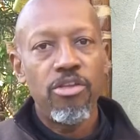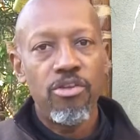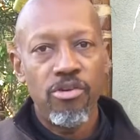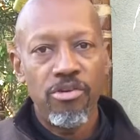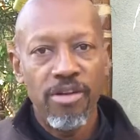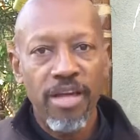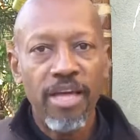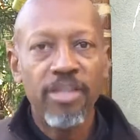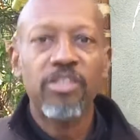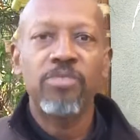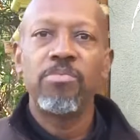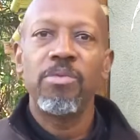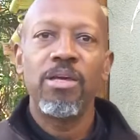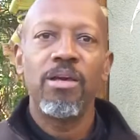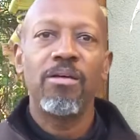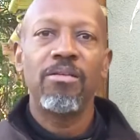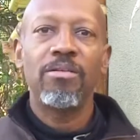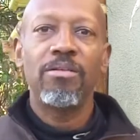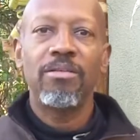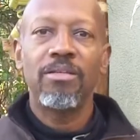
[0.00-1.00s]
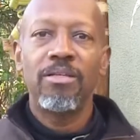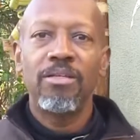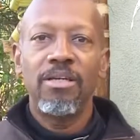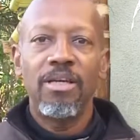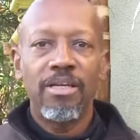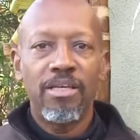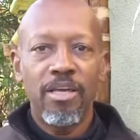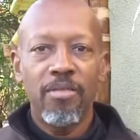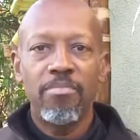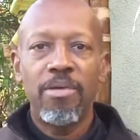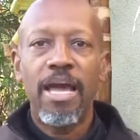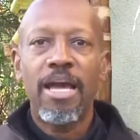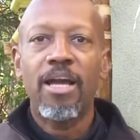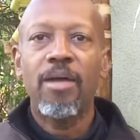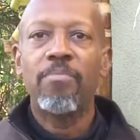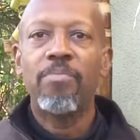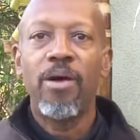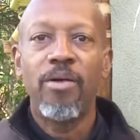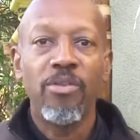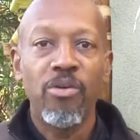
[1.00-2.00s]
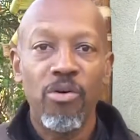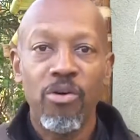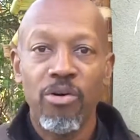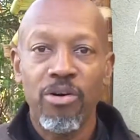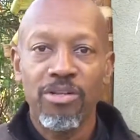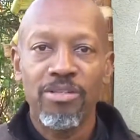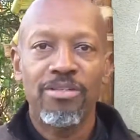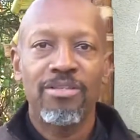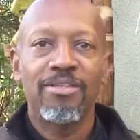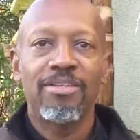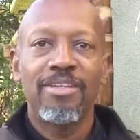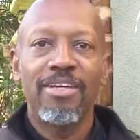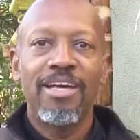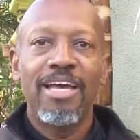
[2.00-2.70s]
Your next meal, get back up on the horse